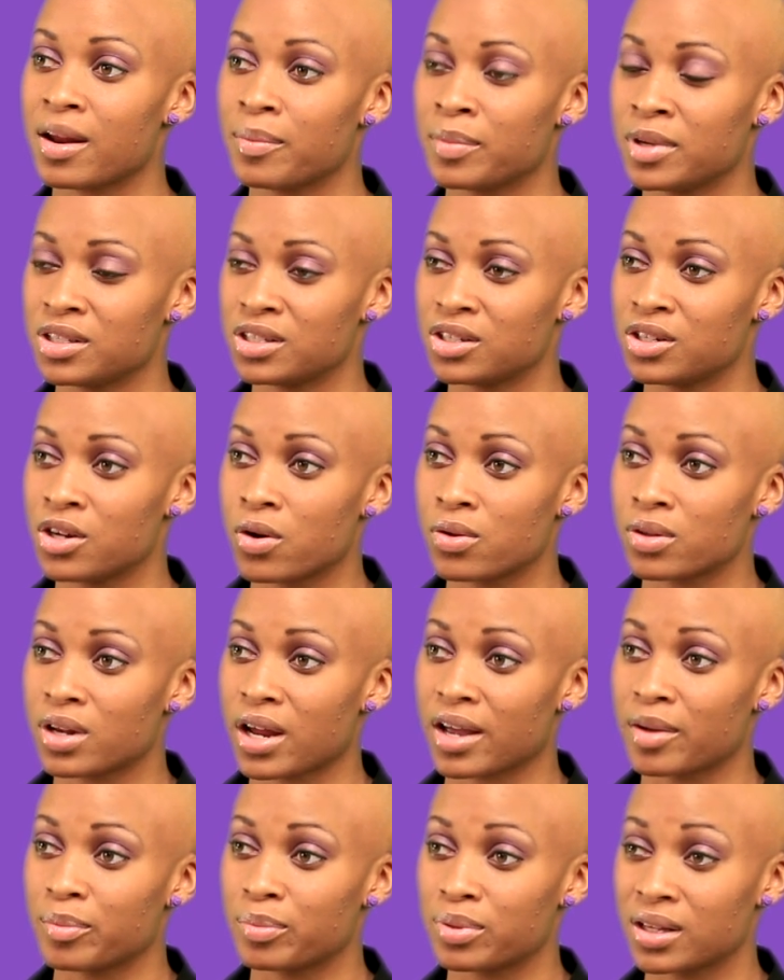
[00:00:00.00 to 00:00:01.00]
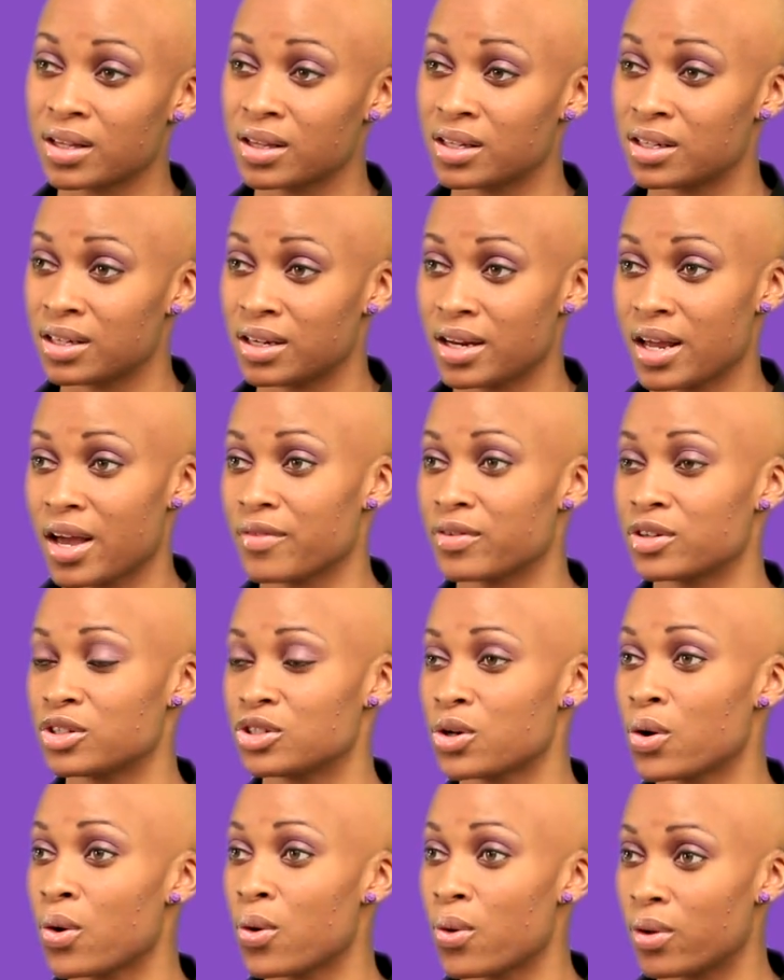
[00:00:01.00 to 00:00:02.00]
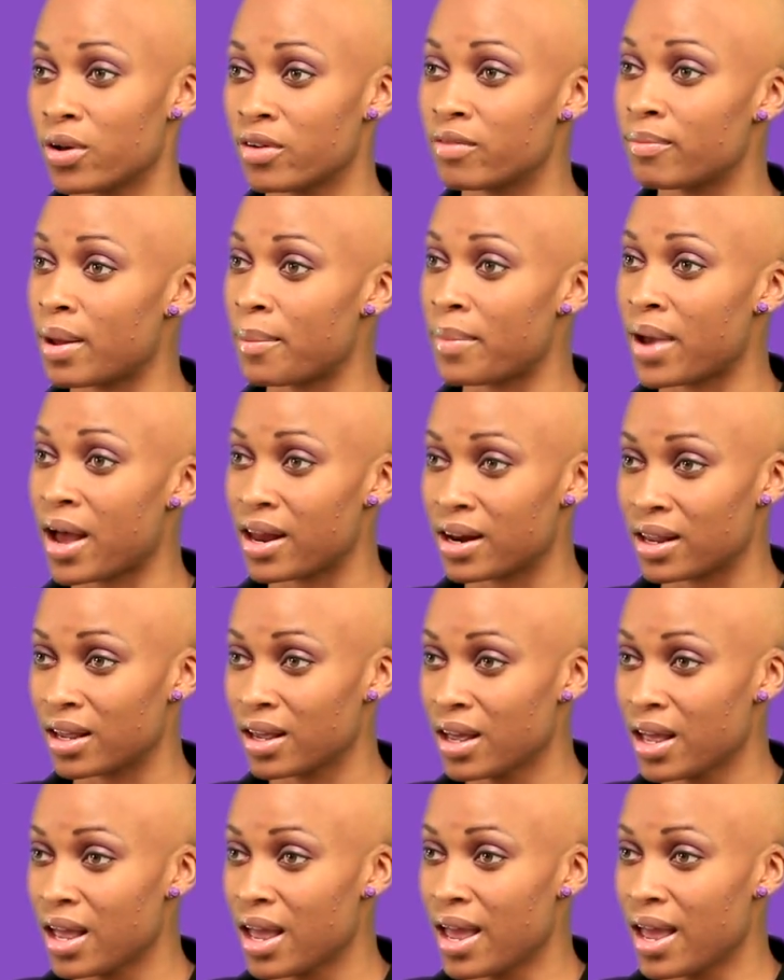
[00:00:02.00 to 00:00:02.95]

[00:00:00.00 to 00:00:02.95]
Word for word: I mean, to know that I completely didn't have control of my body.